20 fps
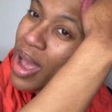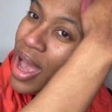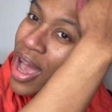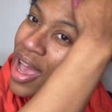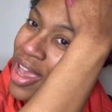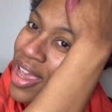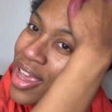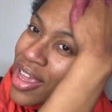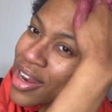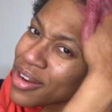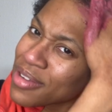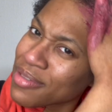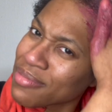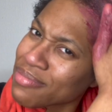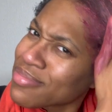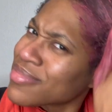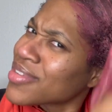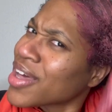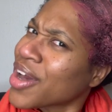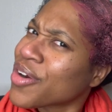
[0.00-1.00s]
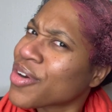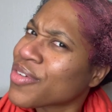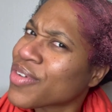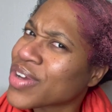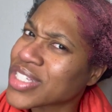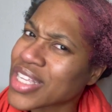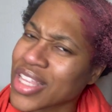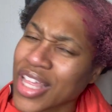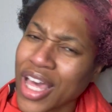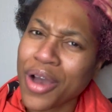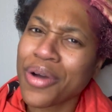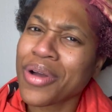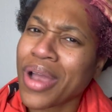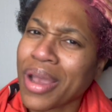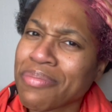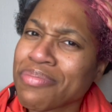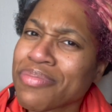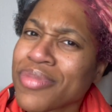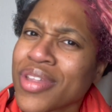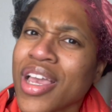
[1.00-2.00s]
hot head. I don't know if I said that. Okay.
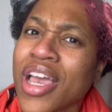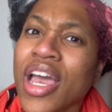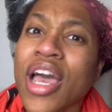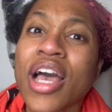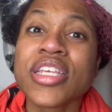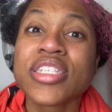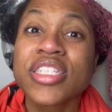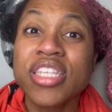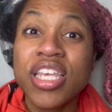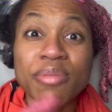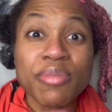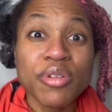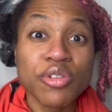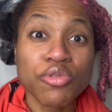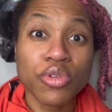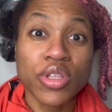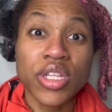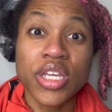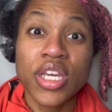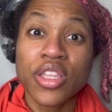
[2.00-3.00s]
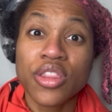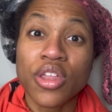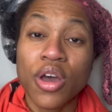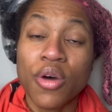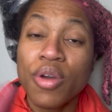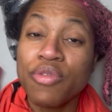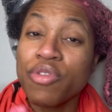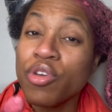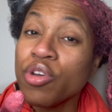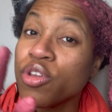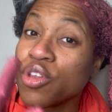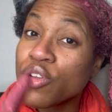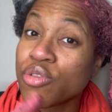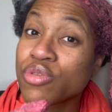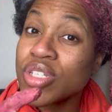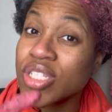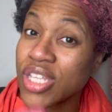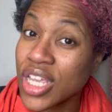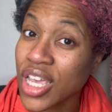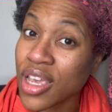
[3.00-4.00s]
Steam is really good, though. If you can use
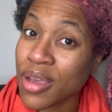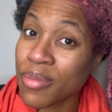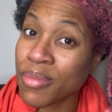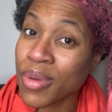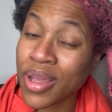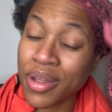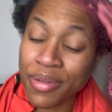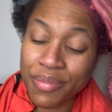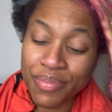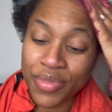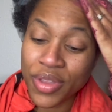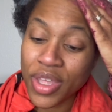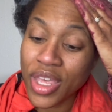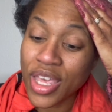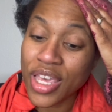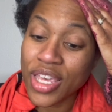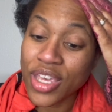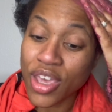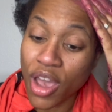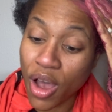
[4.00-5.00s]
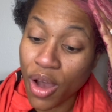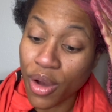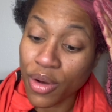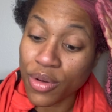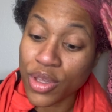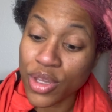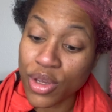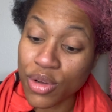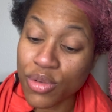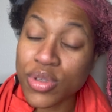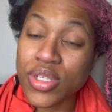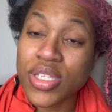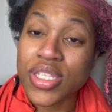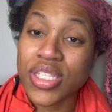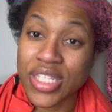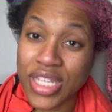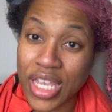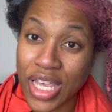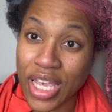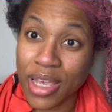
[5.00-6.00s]
steam, y'all, use
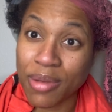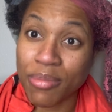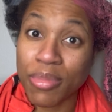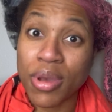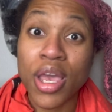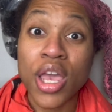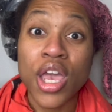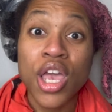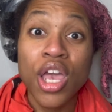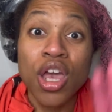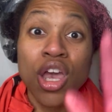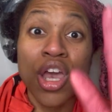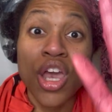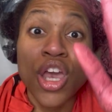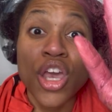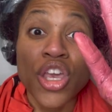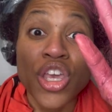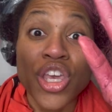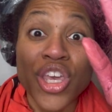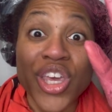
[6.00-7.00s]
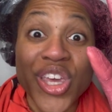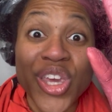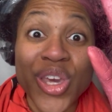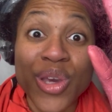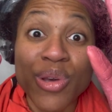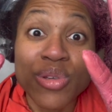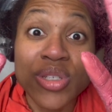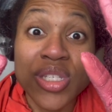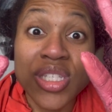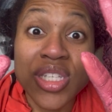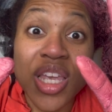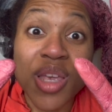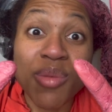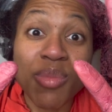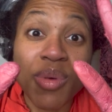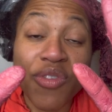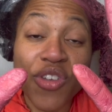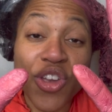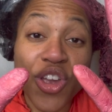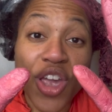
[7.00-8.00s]
steam. Use steam if
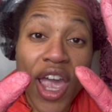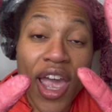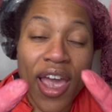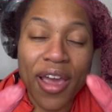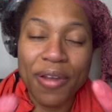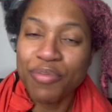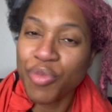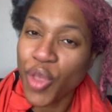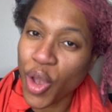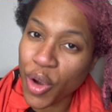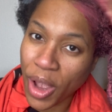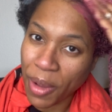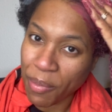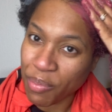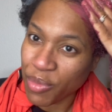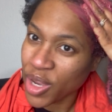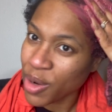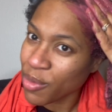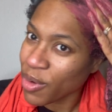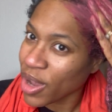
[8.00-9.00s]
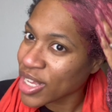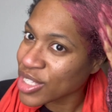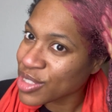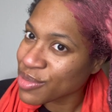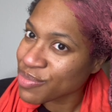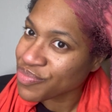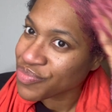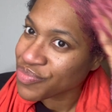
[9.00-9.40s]
you can. Okay, anyways,